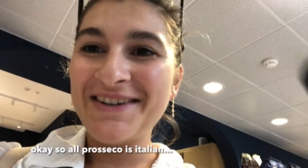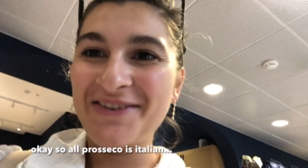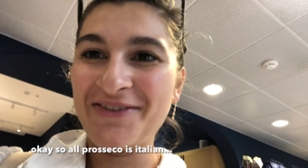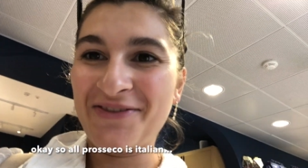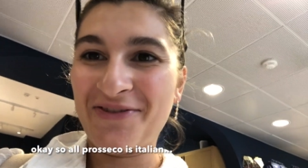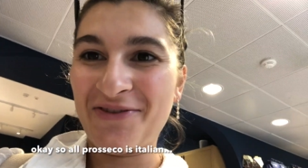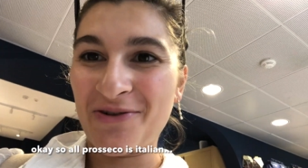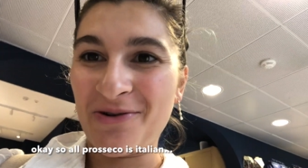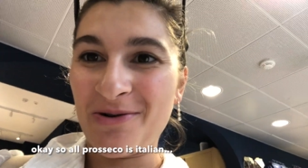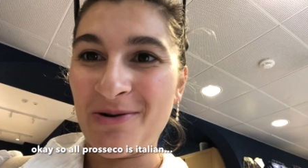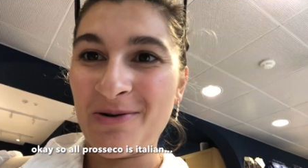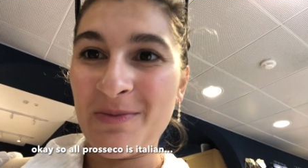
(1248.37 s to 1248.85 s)

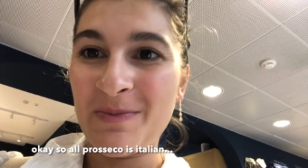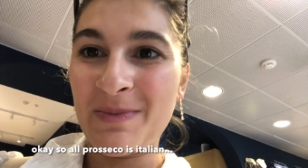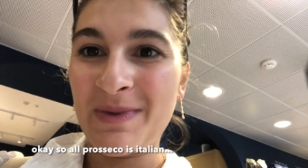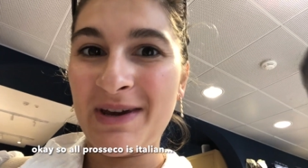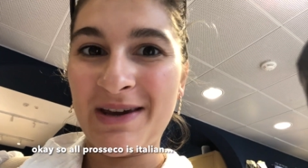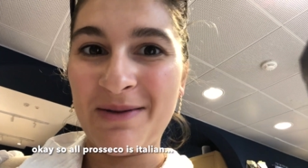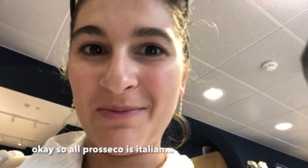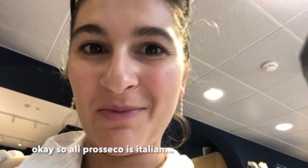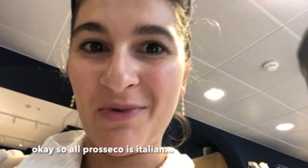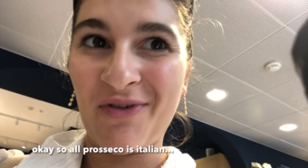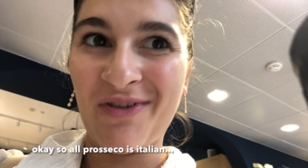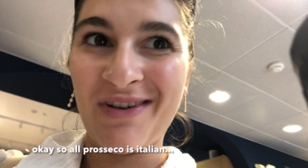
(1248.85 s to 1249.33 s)
for me
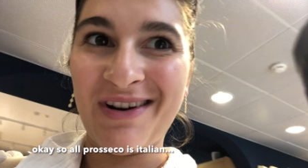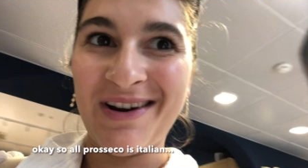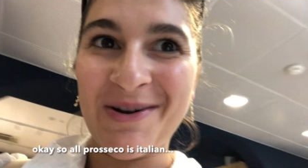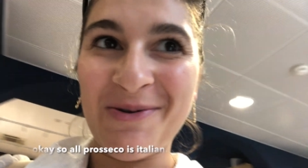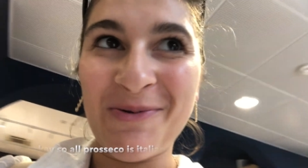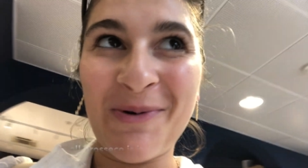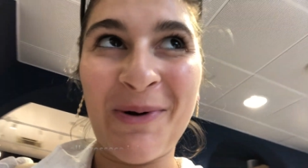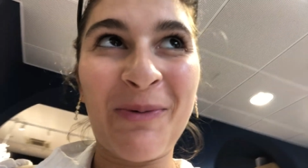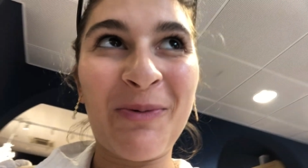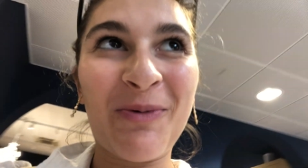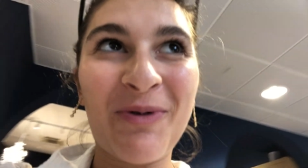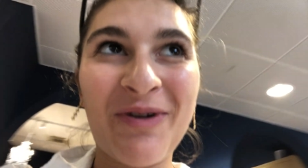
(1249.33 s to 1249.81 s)
and Maria
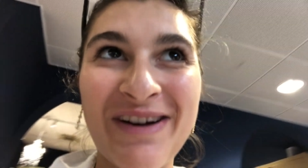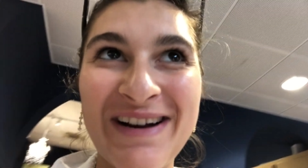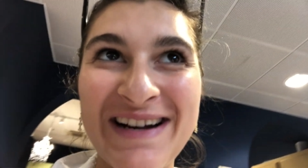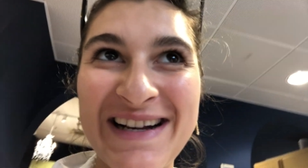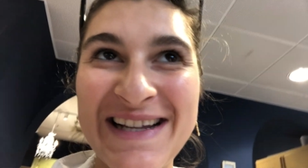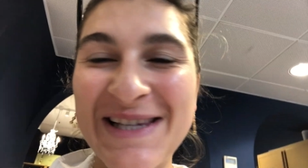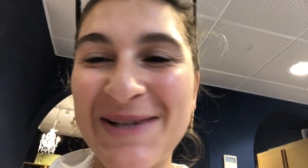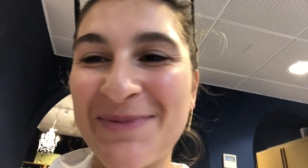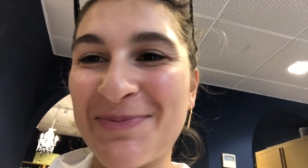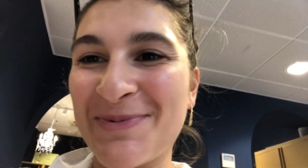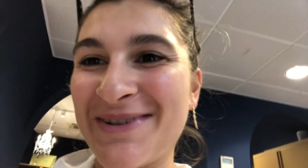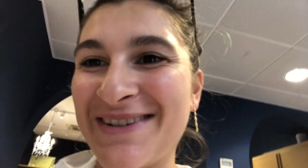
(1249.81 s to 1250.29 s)
when we're in
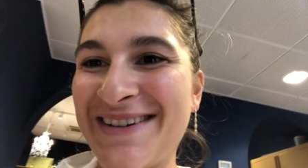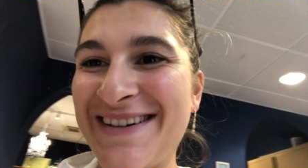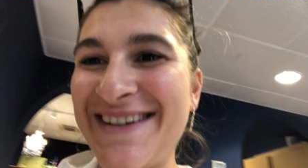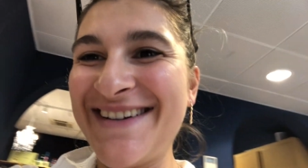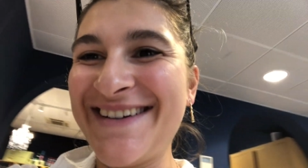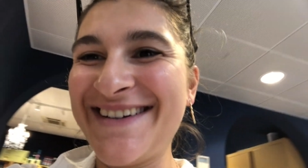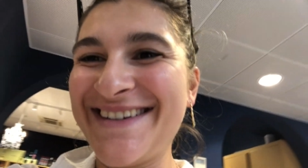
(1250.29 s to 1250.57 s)
Lisbon.